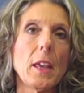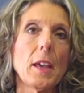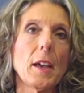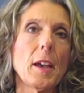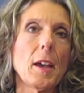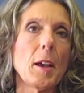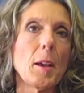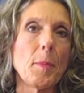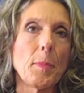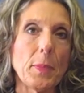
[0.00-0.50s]

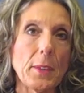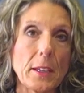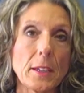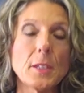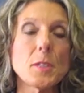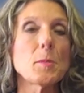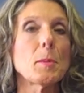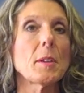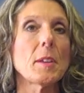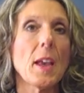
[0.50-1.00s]
Um, it
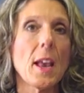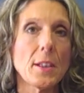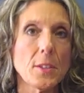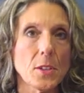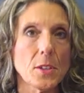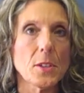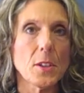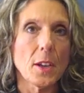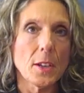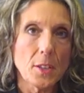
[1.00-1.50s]
is
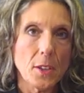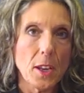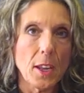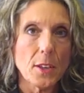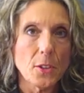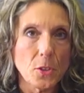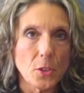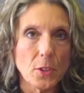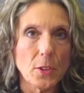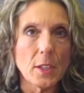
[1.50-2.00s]
metastasized
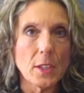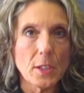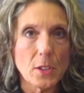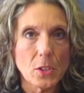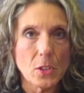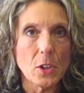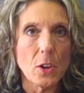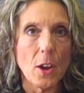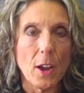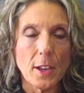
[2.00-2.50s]
cancer that
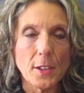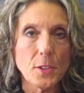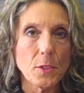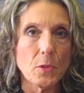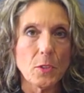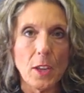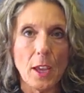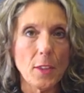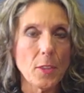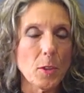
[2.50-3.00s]
is the cause
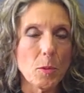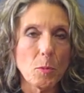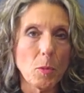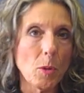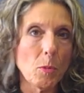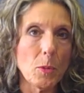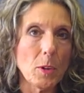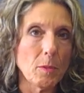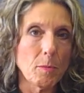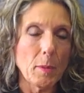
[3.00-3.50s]
of death and
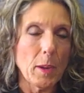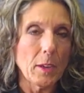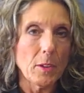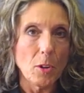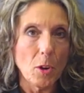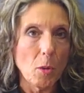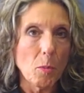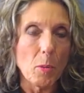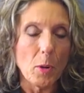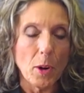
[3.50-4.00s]
what we've made
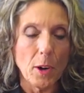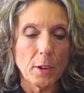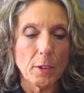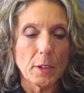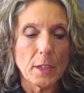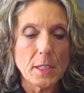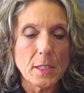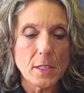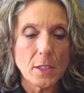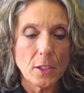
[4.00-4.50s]
no
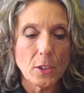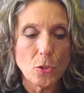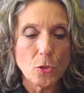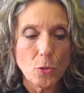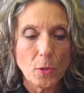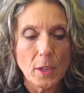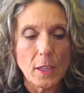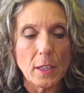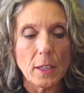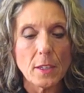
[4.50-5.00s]
progress in
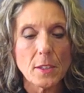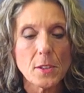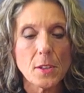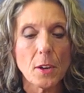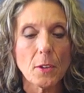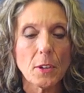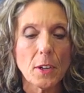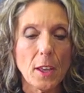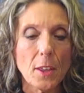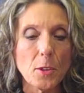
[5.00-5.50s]
treating.
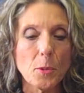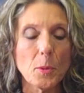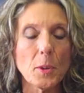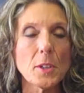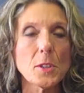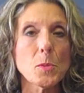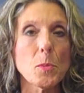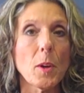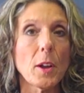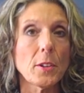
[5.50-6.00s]
So in other
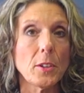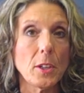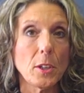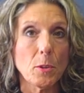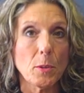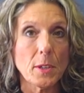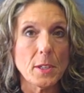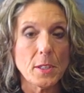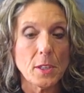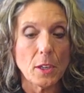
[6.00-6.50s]
words, while
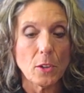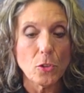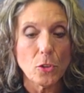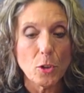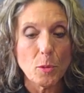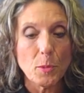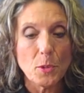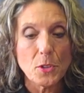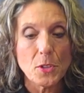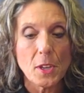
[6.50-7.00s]
decreasing
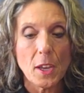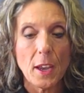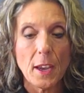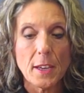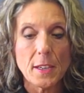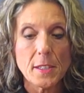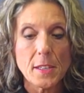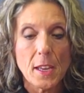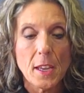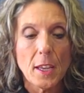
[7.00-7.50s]
tumor
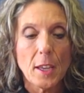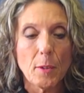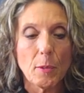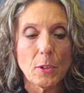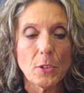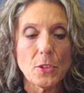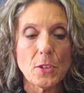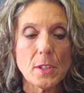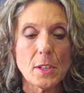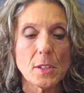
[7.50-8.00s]
size,
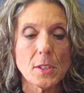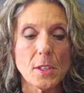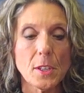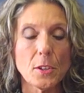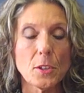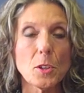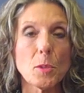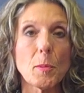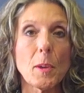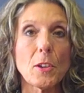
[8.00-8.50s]
which is
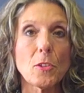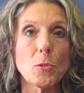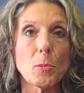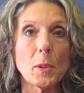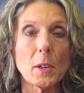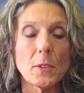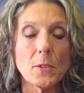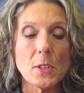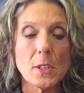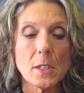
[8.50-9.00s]
considered the
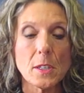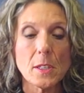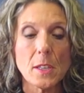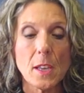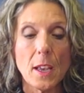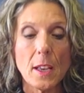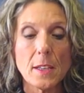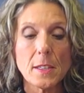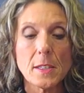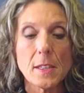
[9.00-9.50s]
measurement of
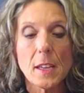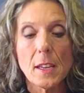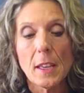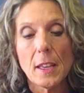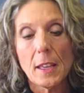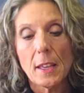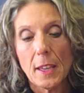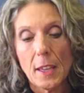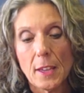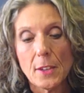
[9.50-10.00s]
success,
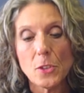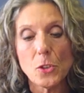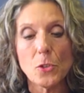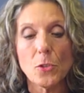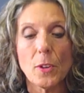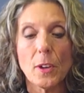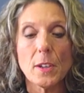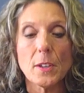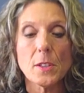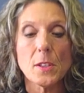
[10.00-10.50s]
cancer
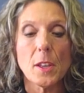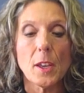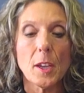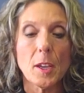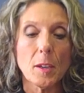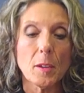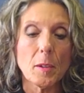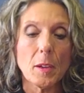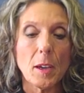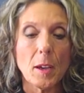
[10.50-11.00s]
drugs
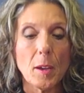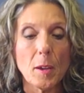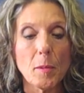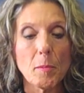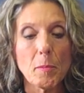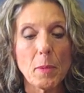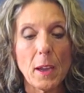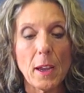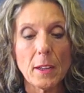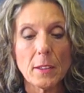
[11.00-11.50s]
like
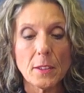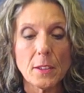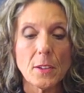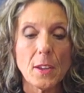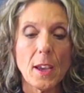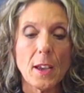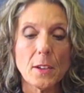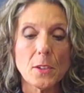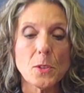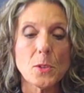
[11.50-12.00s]
um,
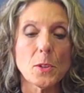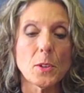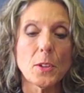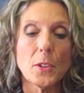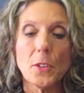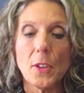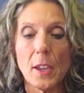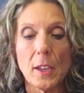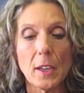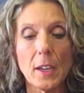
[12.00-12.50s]

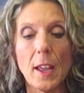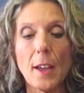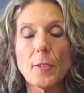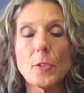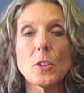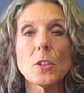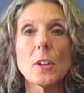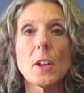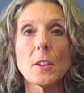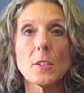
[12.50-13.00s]
paclitaxel taken
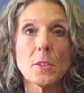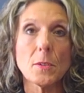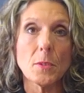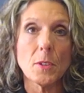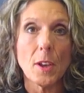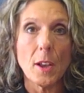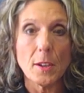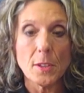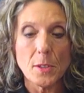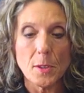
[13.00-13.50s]
after
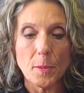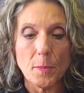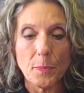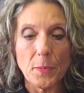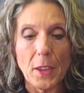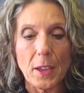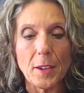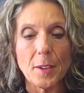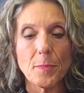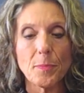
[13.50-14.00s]

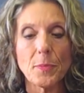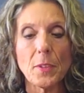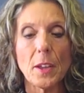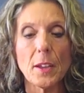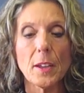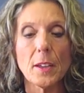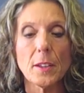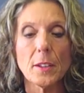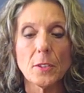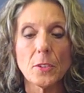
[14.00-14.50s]
doxa, um,
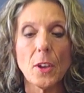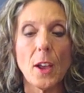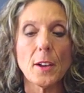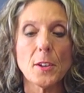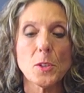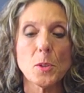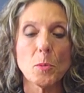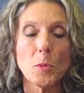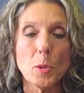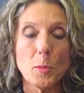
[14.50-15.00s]
uh,
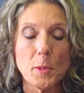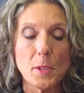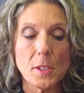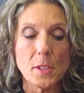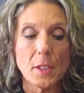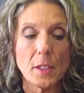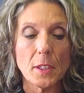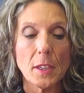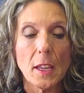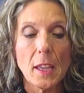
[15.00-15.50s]

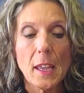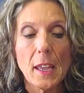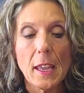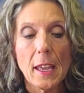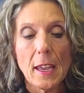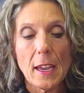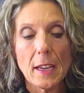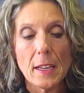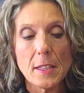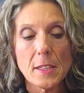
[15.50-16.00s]
doxorubicin
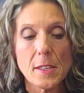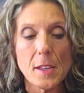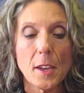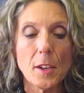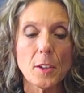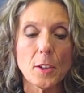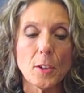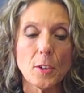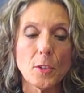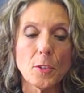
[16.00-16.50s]
and
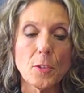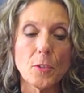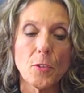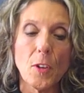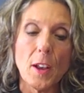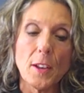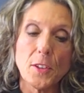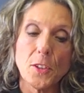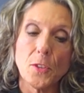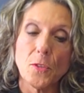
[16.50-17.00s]

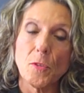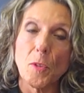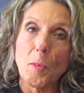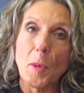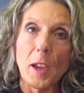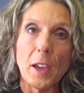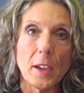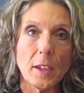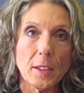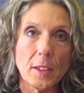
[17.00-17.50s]
psychopharmacology
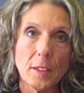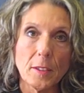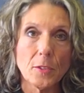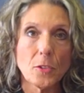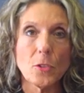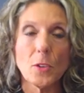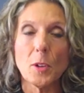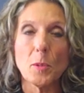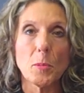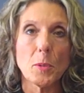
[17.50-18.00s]
phosphamide,
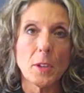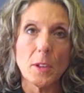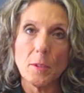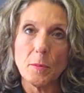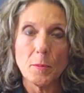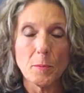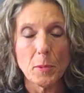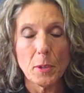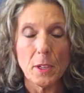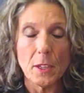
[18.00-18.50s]
drug
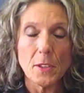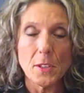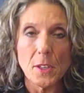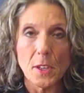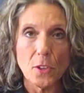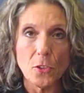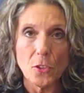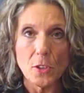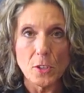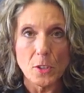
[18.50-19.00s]

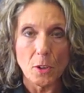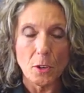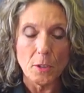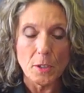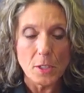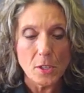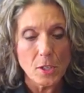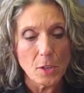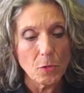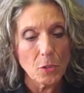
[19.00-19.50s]
pronunciations are
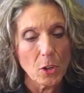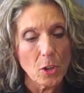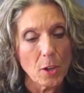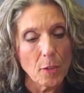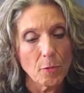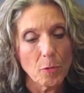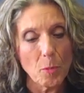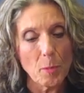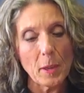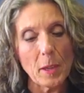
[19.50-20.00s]
always
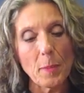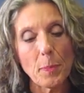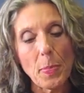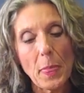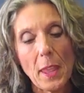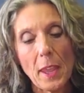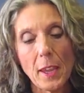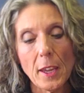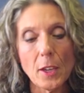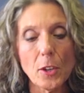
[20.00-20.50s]
difficult for me,
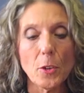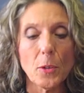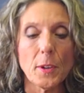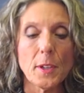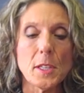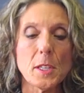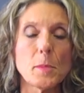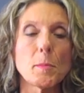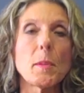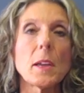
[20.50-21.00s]

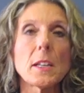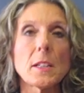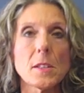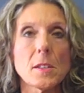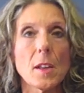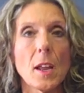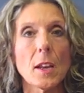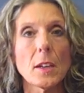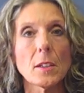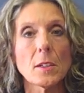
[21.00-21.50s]
increase
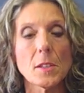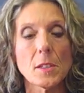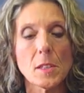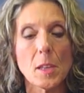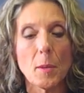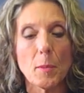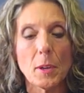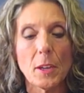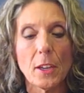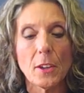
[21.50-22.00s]
metastatic
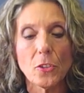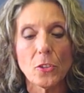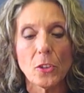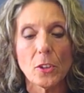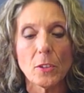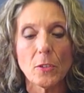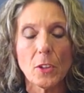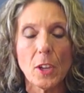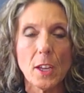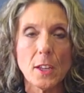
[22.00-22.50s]

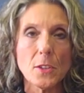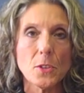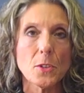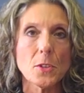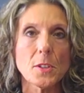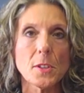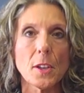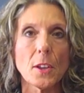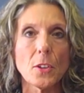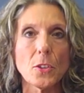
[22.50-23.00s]
dissemination of cancer
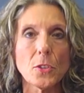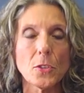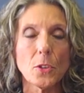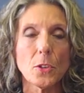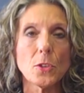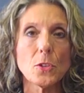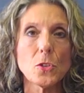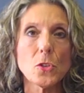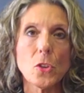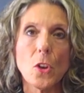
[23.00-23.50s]
cells. So
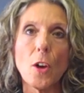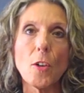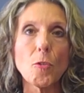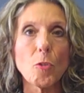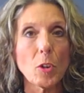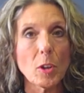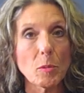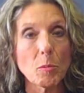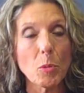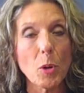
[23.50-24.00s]
you
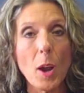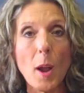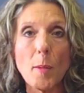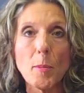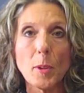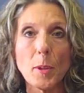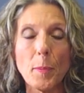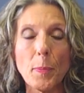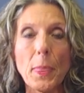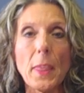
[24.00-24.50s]
solve one
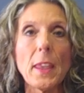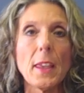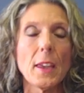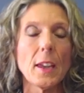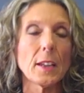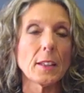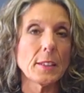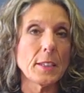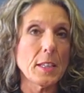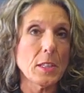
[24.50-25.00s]
problem,
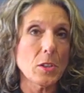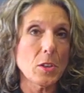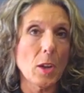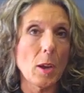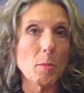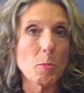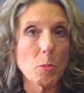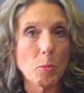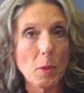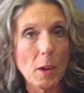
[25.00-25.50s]
at least
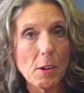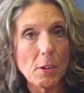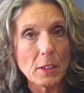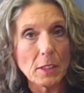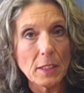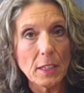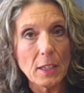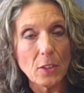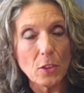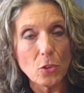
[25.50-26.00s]

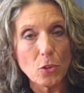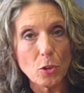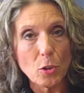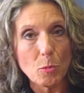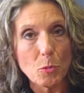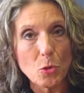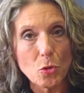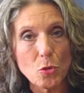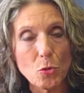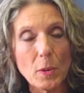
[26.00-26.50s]
temporarily, the
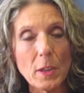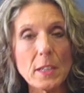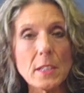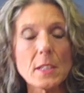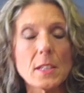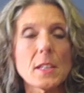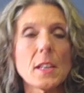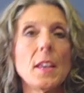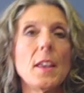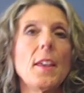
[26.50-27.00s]
tumor
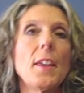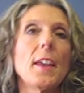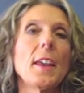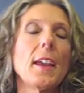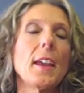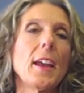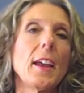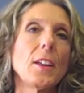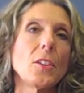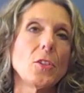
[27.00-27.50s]
shrinks,
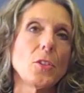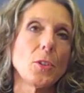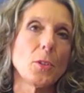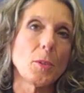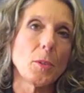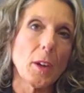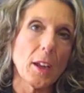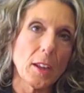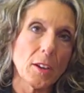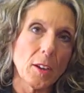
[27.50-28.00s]
and
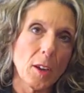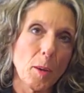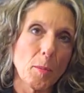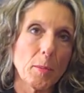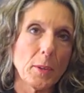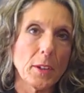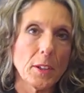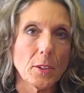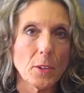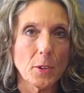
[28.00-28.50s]
you end
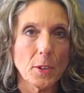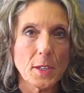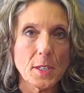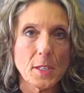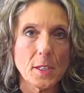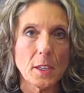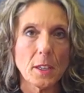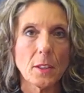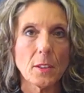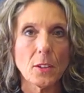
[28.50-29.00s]
up
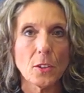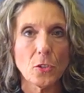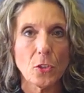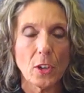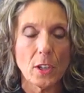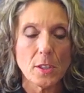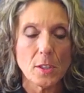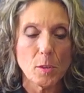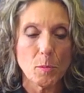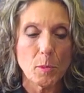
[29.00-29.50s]
increasing the
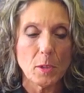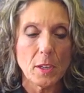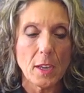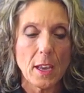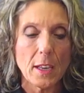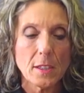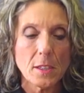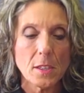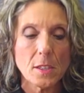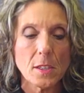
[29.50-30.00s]
chance of
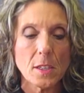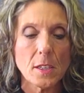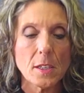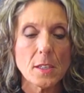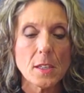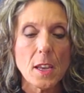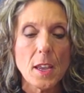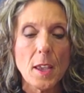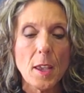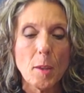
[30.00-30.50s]
metastases.